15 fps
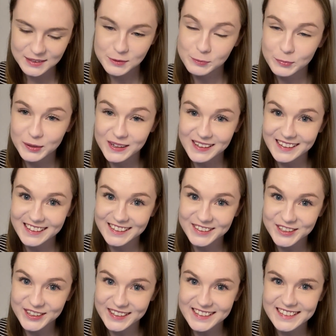it's pretty
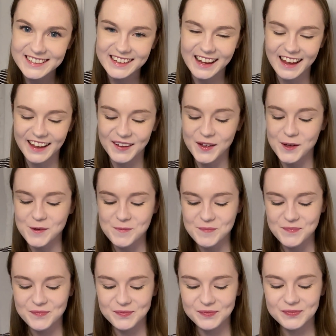legit.
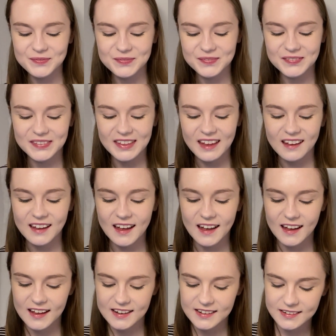
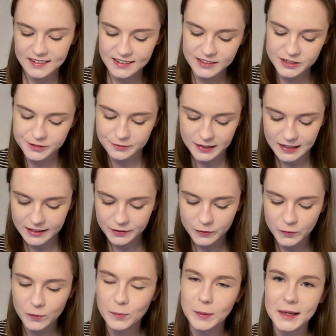I didn't actually really
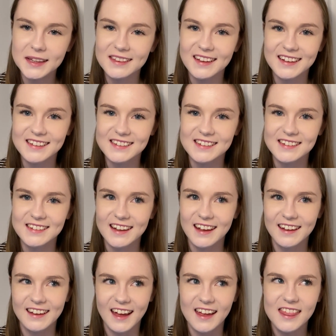know about the accent
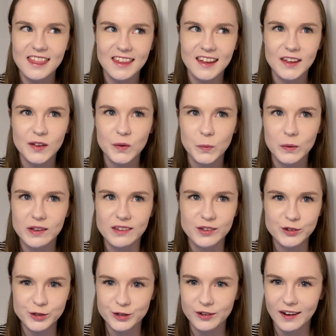tag. I think it
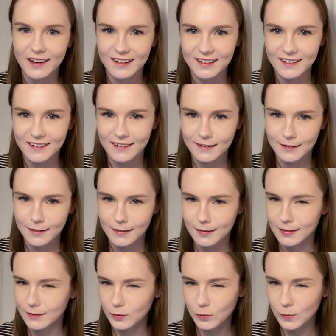was a trend
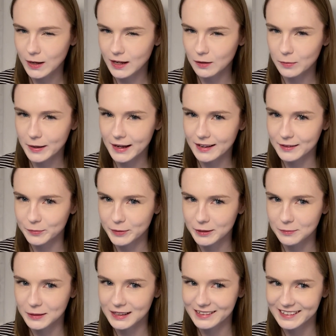a little while back,
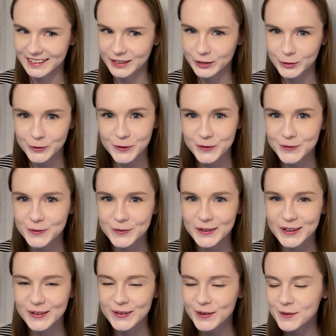maybe like a year or two
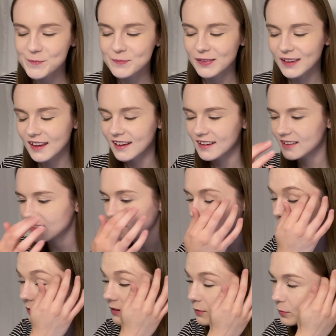ago,
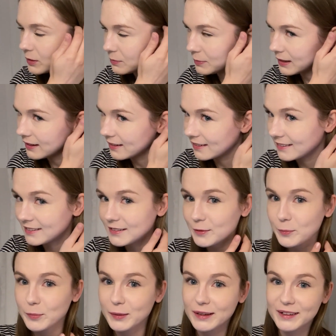so we're a bit behind,
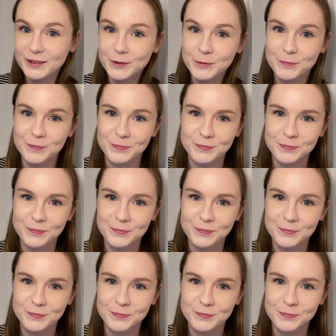but